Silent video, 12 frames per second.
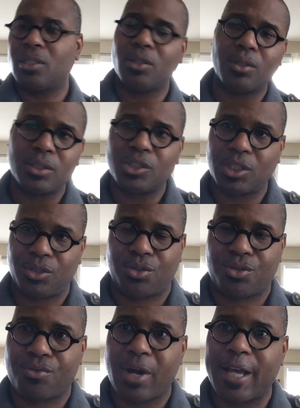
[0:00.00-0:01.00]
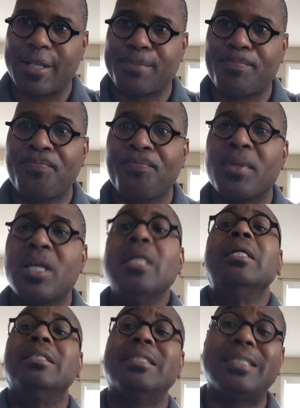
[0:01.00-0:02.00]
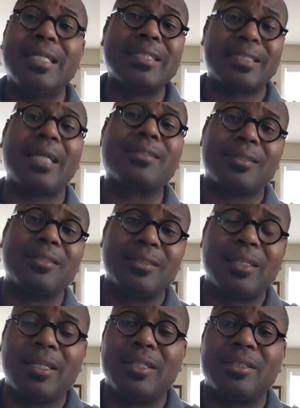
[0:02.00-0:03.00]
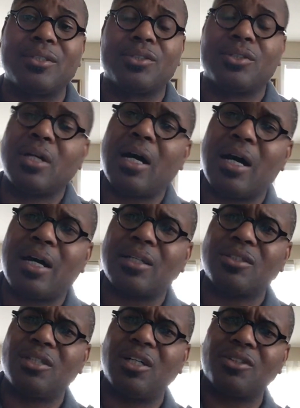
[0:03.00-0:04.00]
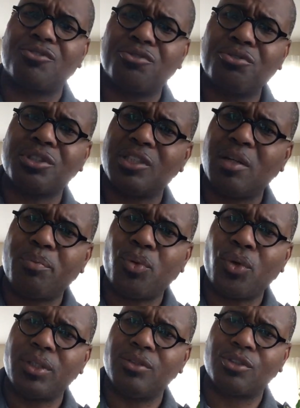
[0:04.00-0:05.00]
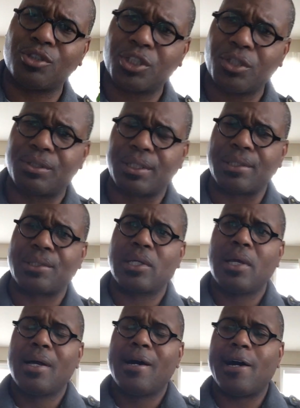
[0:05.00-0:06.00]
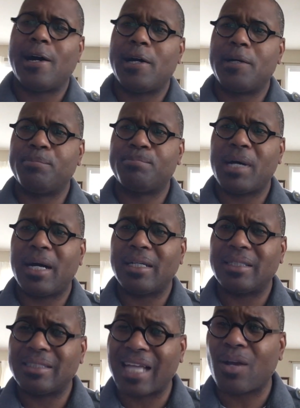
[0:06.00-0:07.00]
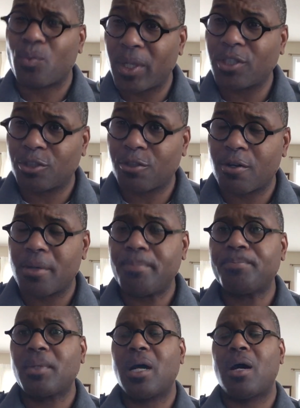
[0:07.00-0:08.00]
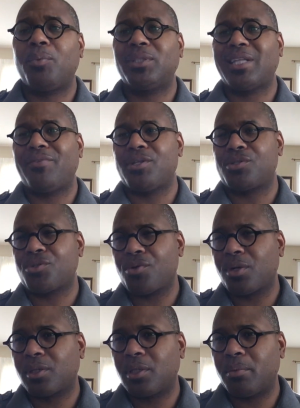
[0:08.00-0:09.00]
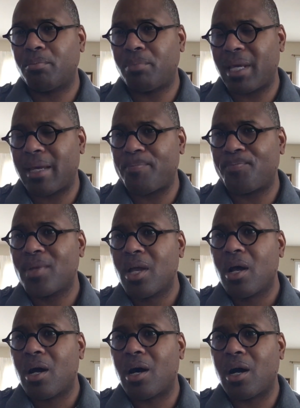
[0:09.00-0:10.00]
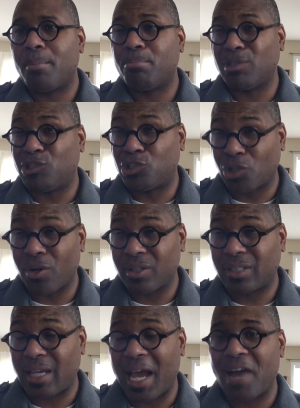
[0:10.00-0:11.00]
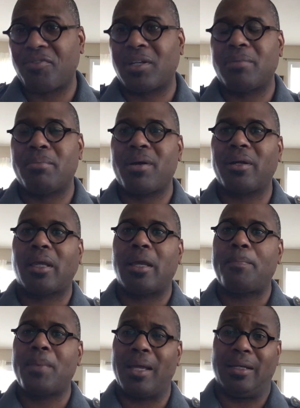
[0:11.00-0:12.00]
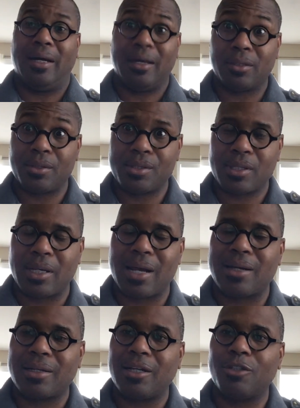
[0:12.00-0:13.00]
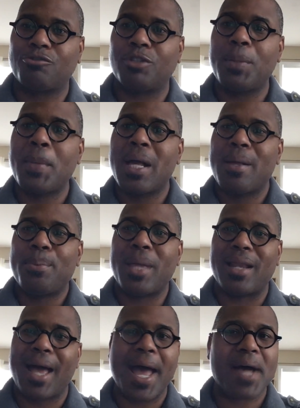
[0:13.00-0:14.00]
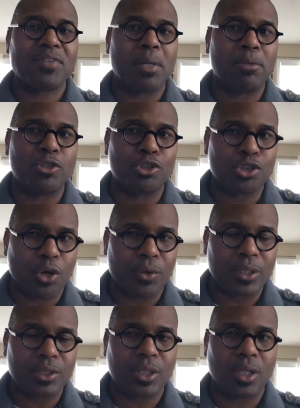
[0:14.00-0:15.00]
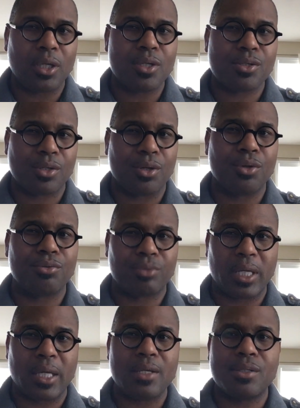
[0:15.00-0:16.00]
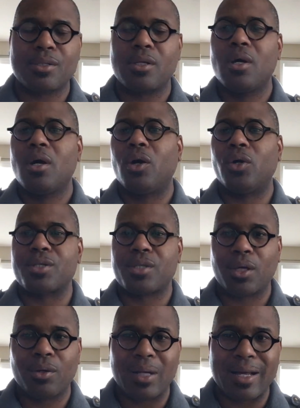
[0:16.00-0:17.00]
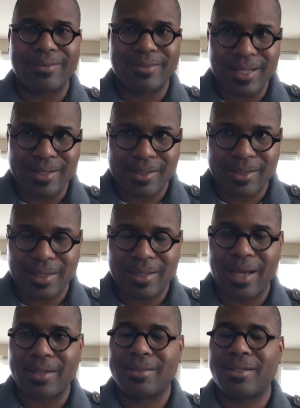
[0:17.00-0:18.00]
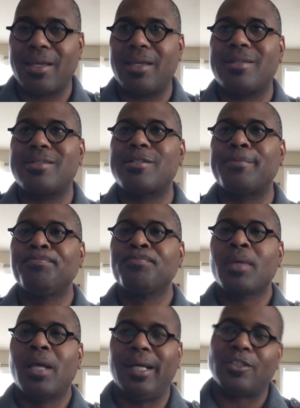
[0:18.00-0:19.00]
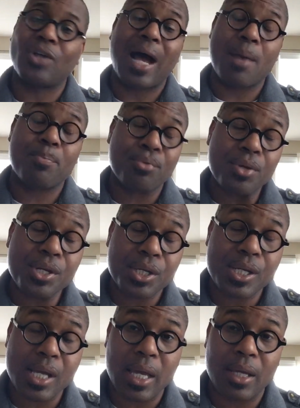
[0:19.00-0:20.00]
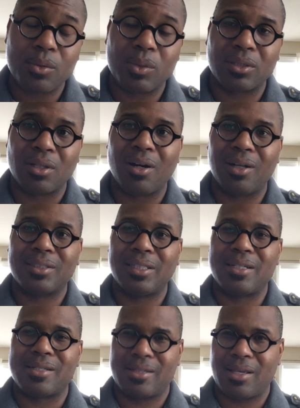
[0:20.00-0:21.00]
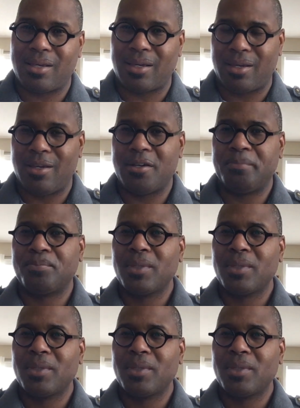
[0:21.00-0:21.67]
in the Lord Jesus Christ. This section is uh, uh, crucially important to churches. Um, uh, like West Durham, uh, which have historically been uh, majority African American, and others in our country that have a majority single race or single ethnicity that attends and so I appreciate what the author is saying here.